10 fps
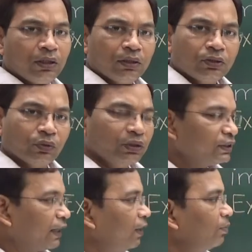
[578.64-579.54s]
So
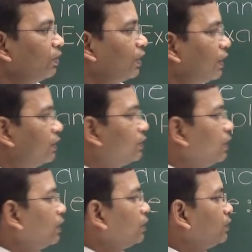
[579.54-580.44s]
it can be written as
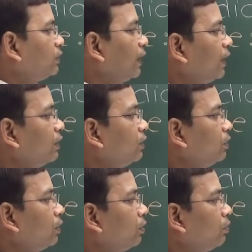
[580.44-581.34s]

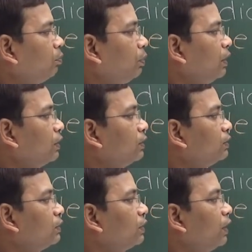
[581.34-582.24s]
10
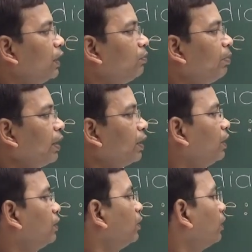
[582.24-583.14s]
plus in
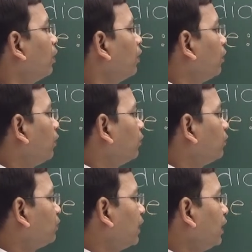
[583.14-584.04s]
bracket
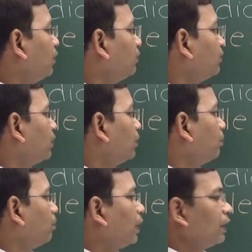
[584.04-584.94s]
5
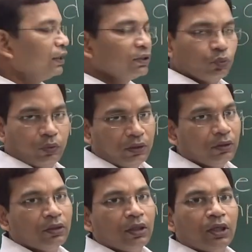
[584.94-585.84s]
minus
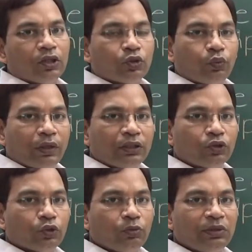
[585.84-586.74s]
1. So 1
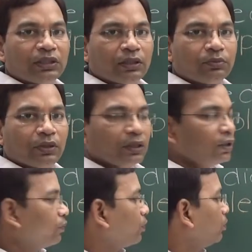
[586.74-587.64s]
should be
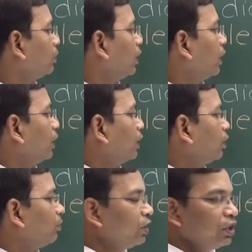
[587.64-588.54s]
subtracted from
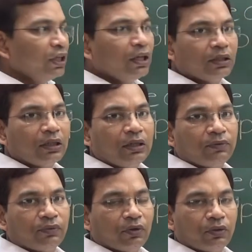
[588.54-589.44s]
immediately
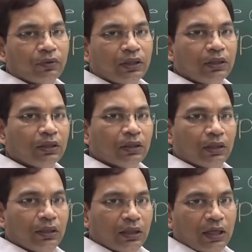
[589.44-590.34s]
following
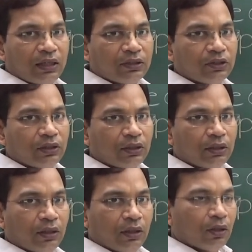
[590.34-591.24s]
larger
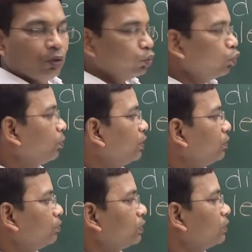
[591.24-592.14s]
Roman
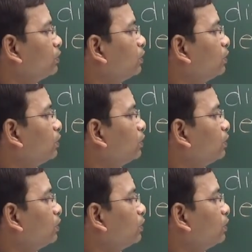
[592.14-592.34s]
number.